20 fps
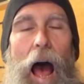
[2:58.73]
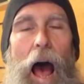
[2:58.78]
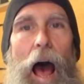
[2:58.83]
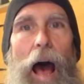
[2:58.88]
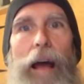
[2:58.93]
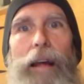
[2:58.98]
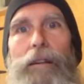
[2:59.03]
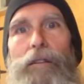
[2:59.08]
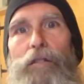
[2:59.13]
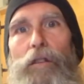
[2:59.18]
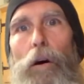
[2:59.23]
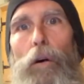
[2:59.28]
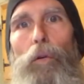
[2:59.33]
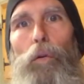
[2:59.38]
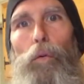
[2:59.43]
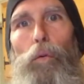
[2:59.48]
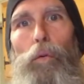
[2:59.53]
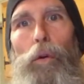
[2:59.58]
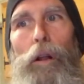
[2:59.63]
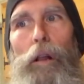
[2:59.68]
I
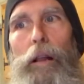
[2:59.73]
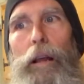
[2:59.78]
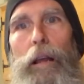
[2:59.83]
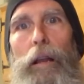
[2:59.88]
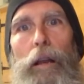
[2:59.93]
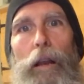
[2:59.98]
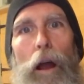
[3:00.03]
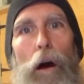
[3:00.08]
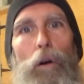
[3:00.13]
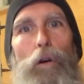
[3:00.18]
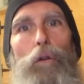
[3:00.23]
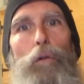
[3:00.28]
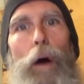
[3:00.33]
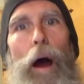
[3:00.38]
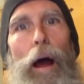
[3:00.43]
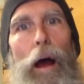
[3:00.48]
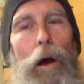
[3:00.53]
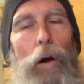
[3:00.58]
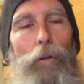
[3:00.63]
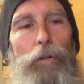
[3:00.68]
don't really know
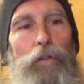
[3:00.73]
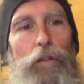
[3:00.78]
how